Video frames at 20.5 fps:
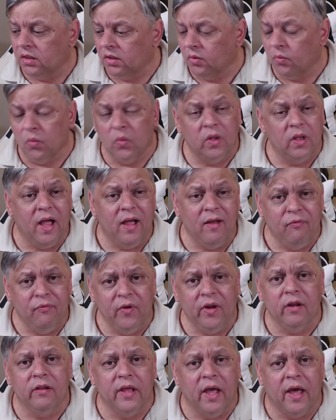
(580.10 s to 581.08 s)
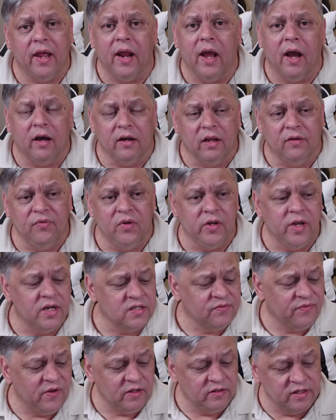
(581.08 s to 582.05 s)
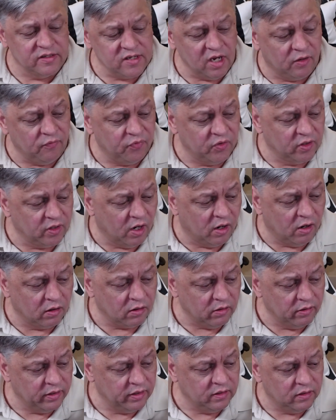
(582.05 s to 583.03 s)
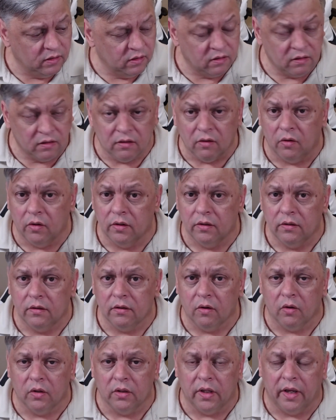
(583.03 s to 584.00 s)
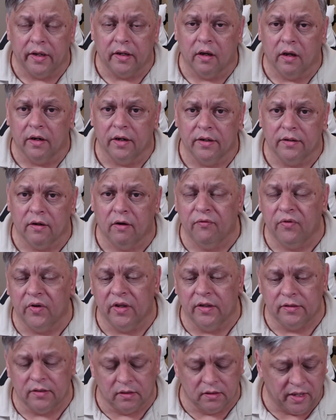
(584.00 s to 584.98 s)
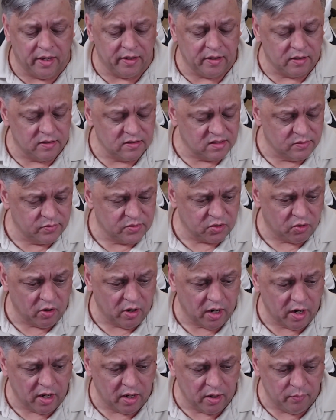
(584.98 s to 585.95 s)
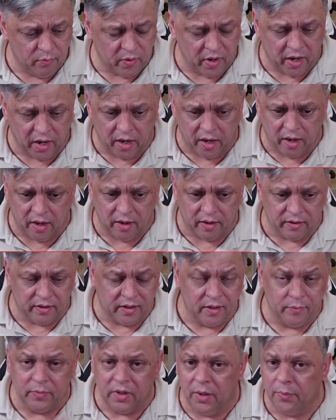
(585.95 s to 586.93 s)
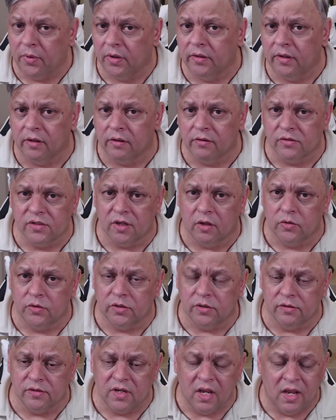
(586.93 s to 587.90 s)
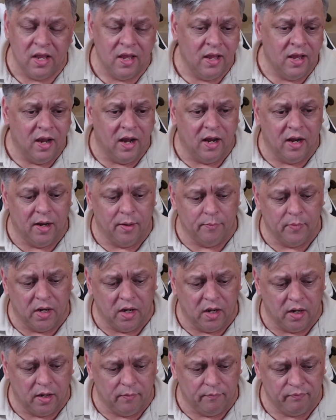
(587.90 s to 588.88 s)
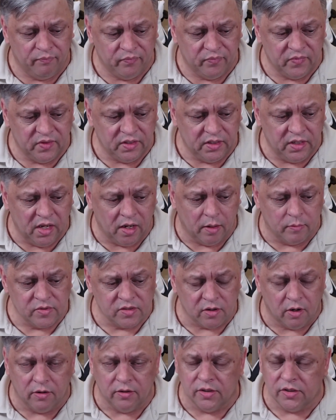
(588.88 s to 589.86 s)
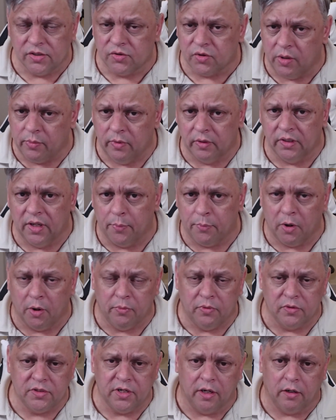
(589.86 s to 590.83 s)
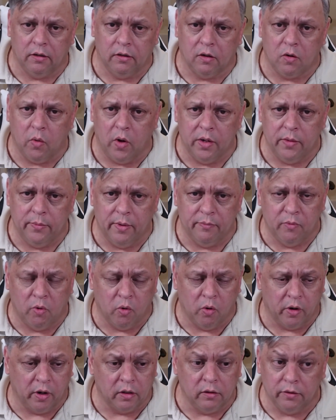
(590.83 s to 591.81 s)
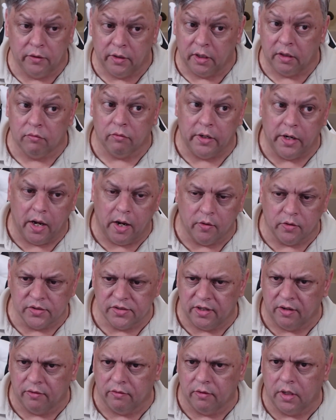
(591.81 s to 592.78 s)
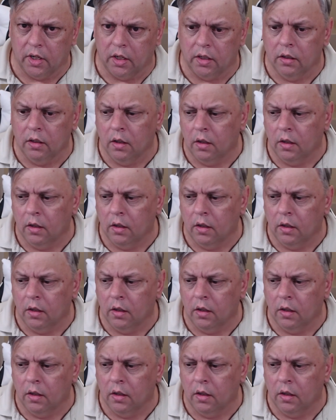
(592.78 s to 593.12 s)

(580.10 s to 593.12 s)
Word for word: Well, I figured that out. If you guys found this helpful at all, go ahead and throw a like on it. Don't forget to like and subscribe and hit me up on the other socials. Yeah, I'm starting to stream on that Purple channel quite a bit more, including 3 hours the other day.